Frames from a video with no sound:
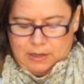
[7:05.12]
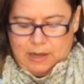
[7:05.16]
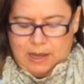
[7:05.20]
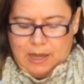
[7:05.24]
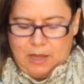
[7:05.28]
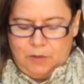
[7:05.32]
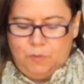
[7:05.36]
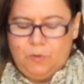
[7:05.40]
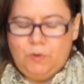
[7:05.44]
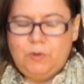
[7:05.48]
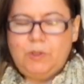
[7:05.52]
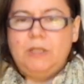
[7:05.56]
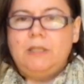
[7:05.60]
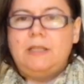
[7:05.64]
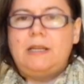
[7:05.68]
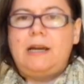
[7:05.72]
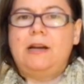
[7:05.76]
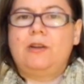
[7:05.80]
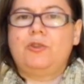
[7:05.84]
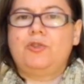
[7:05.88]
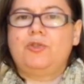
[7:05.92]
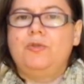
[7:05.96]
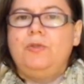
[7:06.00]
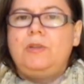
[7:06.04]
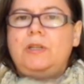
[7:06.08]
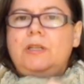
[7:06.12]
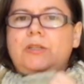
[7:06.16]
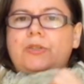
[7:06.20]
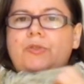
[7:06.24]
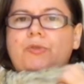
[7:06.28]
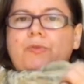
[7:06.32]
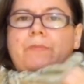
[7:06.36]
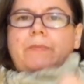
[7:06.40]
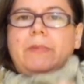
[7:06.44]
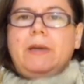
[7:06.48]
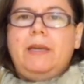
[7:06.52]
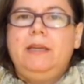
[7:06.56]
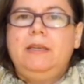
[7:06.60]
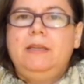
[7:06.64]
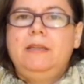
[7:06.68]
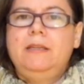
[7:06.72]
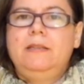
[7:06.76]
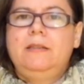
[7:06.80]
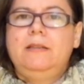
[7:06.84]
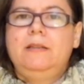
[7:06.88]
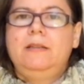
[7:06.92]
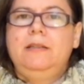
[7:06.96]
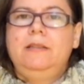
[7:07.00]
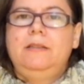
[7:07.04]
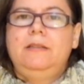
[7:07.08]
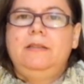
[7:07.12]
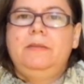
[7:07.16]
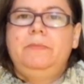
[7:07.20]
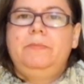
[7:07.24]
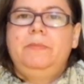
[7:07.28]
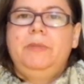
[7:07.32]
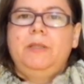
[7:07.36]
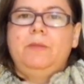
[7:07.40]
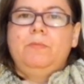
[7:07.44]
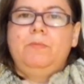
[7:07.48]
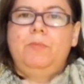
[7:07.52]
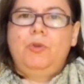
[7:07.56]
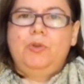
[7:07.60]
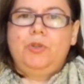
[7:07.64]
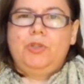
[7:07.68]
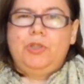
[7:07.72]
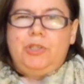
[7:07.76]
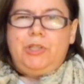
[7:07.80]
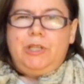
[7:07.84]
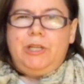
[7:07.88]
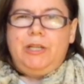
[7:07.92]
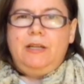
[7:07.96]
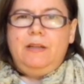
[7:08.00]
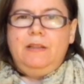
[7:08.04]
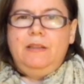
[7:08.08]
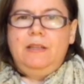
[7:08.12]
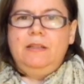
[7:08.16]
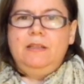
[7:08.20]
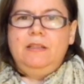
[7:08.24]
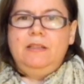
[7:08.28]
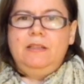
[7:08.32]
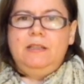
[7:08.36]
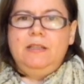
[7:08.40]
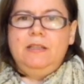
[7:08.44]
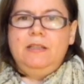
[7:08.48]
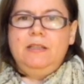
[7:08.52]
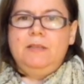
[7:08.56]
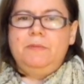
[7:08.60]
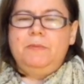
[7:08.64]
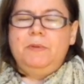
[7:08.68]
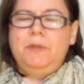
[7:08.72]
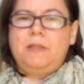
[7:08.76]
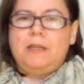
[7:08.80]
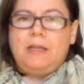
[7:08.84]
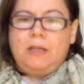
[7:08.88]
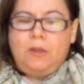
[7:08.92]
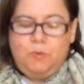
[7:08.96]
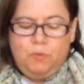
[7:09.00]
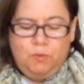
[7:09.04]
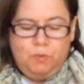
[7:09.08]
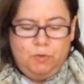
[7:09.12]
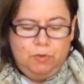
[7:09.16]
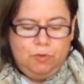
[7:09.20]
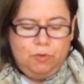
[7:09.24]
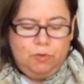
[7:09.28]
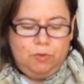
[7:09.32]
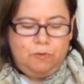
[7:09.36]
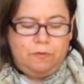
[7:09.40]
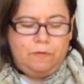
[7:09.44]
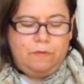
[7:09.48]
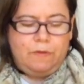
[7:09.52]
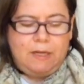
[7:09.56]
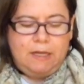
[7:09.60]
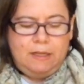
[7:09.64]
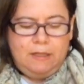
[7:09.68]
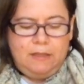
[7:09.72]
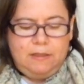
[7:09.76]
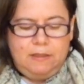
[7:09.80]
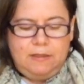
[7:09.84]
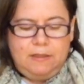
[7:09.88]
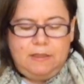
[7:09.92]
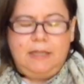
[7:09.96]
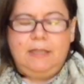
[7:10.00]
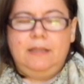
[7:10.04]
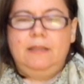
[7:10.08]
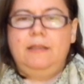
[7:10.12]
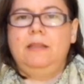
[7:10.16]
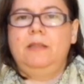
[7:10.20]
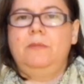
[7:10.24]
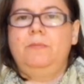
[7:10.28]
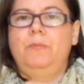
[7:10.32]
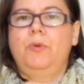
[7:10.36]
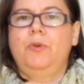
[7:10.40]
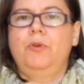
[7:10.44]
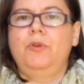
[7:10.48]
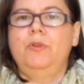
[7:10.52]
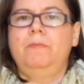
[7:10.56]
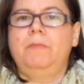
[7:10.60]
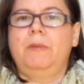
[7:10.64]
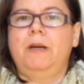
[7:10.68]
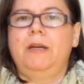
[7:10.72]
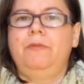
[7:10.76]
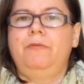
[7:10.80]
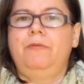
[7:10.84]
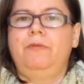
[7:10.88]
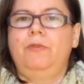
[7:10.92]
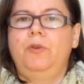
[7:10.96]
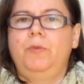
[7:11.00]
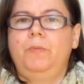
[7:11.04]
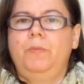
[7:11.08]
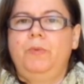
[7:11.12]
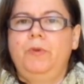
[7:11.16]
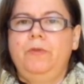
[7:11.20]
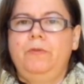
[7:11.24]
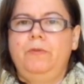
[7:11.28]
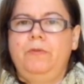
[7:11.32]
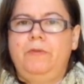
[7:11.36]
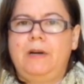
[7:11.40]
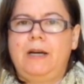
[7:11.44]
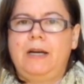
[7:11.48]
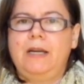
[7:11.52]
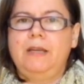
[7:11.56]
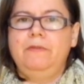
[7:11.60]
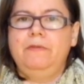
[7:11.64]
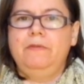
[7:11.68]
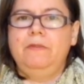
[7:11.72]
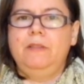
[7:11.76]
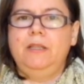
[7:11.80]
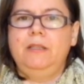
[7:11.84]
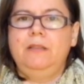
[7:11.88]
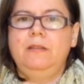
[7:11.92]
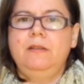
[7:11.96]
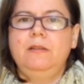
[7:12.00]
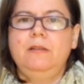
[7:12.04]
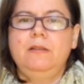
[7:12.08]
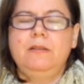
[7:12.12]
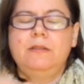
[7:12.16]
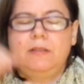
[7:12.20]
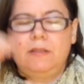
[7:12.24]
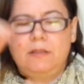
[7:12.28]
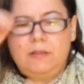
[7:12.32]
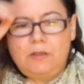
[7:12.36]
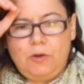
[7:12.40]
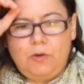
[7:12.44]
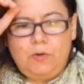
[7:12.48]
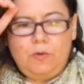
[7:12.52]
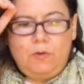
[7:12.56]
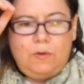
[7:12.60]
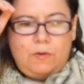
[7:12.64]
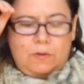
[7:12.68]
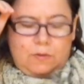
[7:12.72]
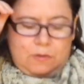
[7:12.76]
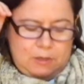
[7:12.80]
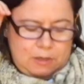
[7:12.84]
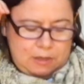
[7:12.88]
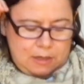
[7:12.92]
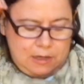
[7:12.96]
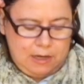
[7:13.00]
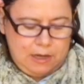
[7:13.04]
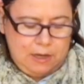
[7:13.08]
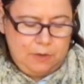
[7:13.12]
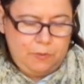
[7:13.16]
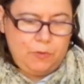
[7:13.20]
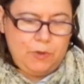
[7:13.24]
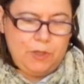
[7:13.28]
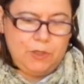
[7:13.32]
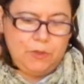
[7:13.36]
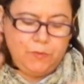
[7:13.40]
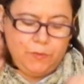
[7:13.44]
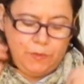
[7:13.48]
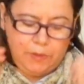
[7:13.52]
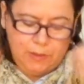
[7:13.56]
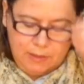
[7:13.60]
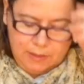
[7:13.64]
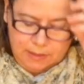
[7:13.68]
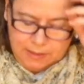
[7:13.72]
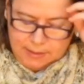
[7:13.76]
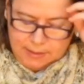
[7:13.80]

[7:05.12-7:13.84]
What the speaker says: I wanted actually to make it a little bit more sheer than it is, but I could not find at that point my 4.5 needles, so I went with